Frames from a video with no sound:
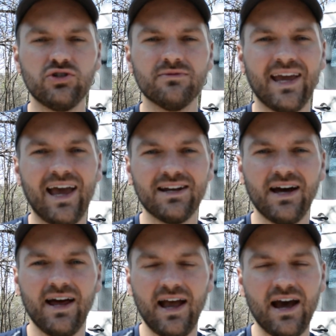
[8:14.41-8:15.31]
you
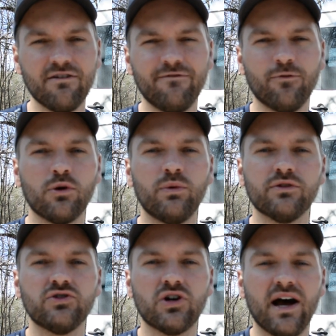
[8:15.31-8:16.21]
cannot have 4-wheel
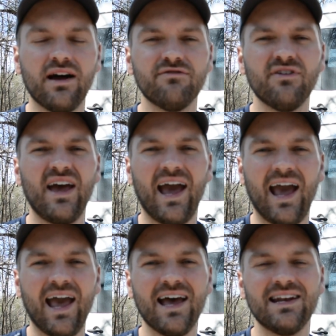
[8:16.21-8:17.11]
drive
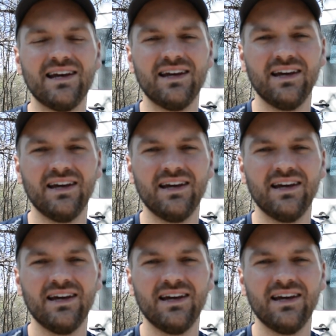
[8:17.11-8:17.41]
and